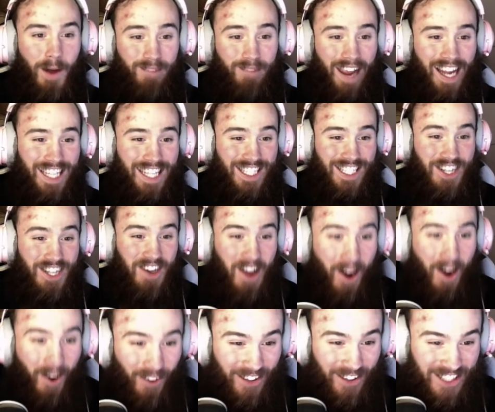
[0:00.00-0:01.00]
makes
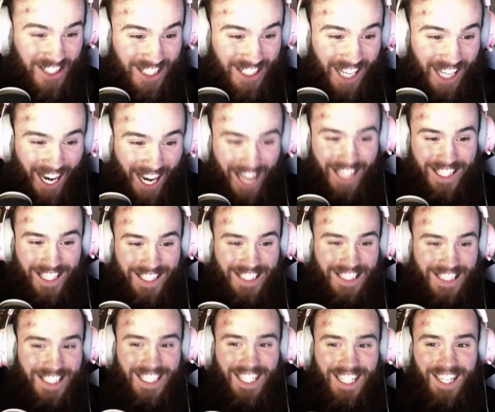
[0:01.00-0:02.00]
no
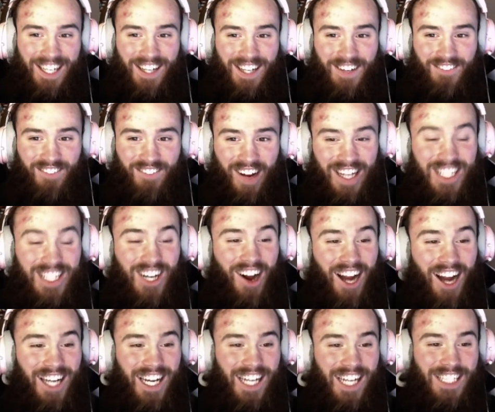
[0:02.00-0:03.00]
sense, but
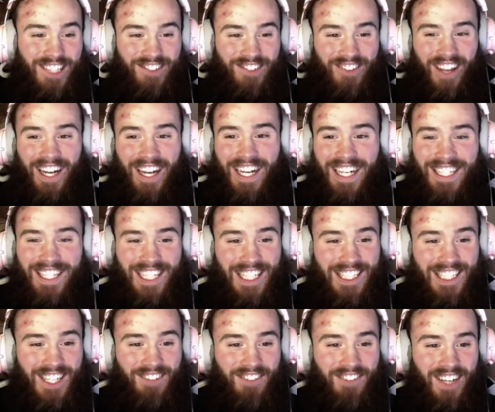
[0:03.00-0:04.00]
trying to explain it to
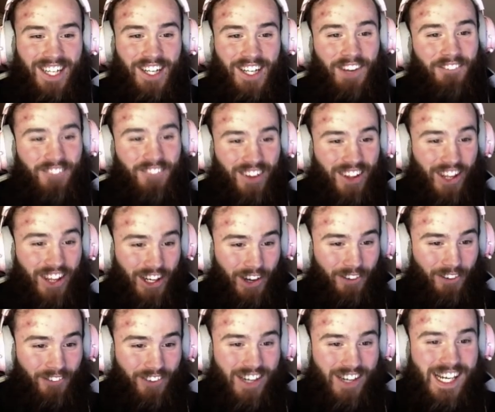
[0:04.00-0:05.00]
somebody, you feel like a
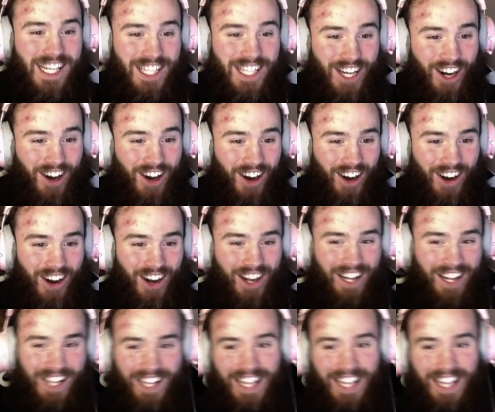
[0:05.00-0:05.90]
retard.